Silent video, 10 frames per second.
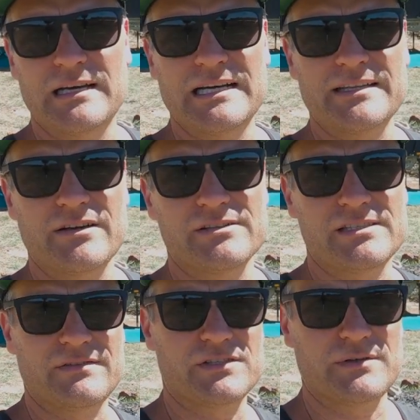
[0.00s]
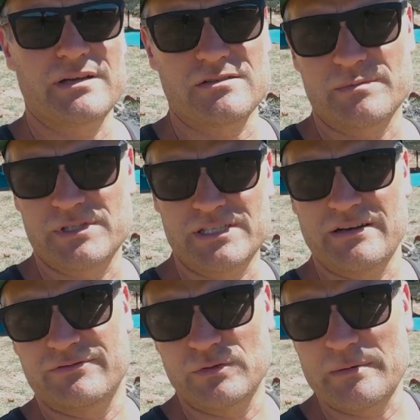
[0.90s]
those 72-hour stops just
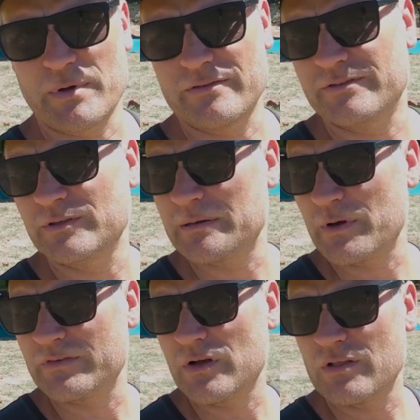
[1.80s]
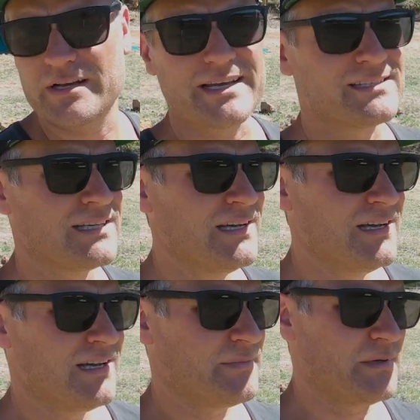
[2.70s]
get filled up over the holidays,
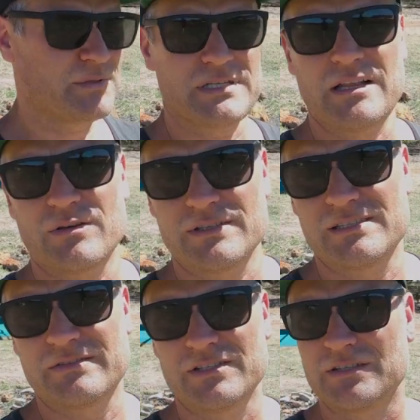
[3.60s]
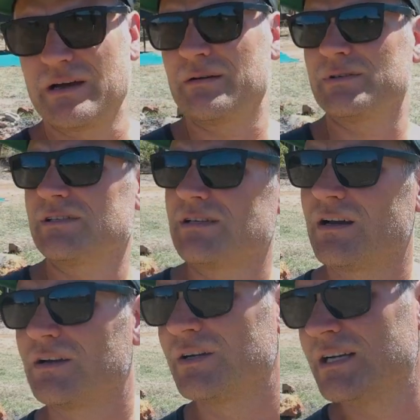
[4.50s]
and people stay longer than 72 hours.
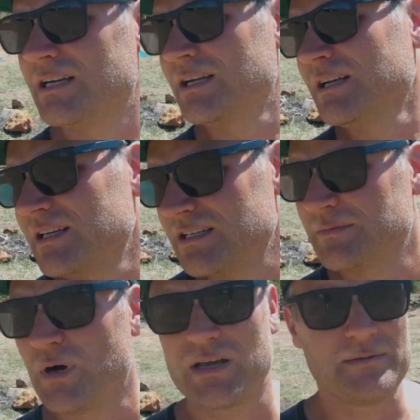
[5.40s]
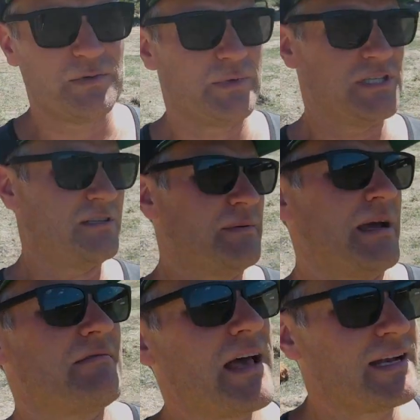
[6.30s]
So you might hear me whinging
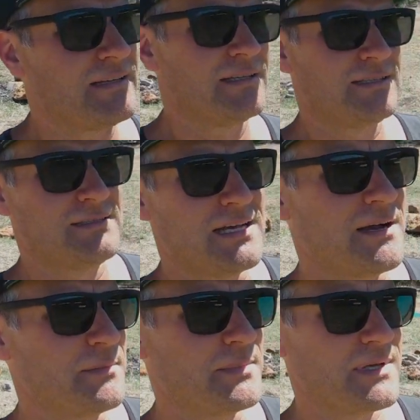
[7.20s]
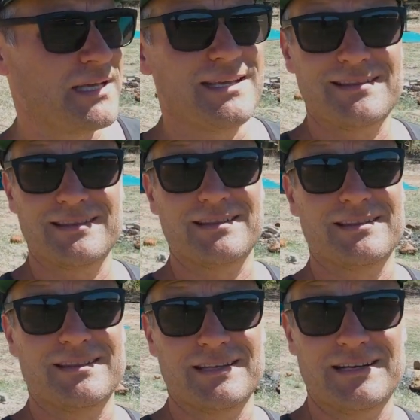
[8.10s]
about that
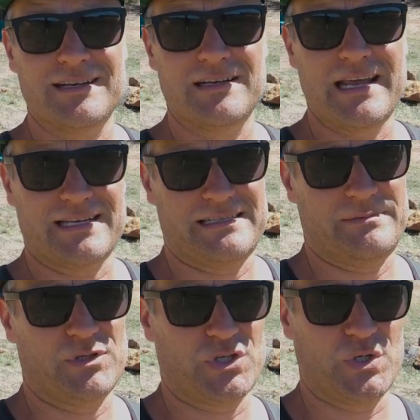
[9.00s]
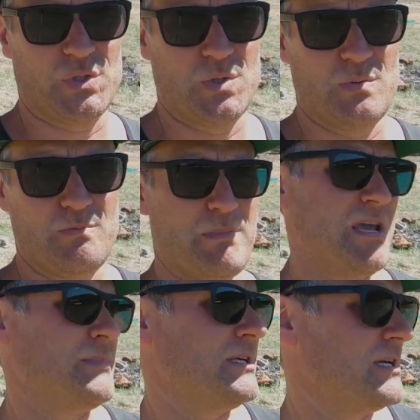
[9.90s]
in the next episode,
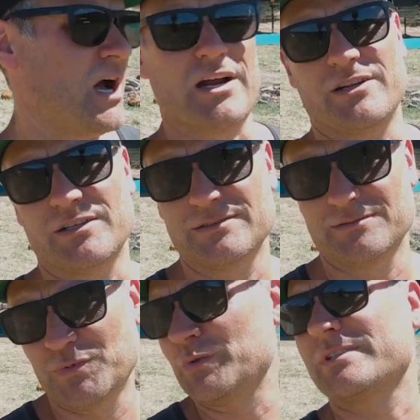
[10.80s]
maybe. I don't know. We'll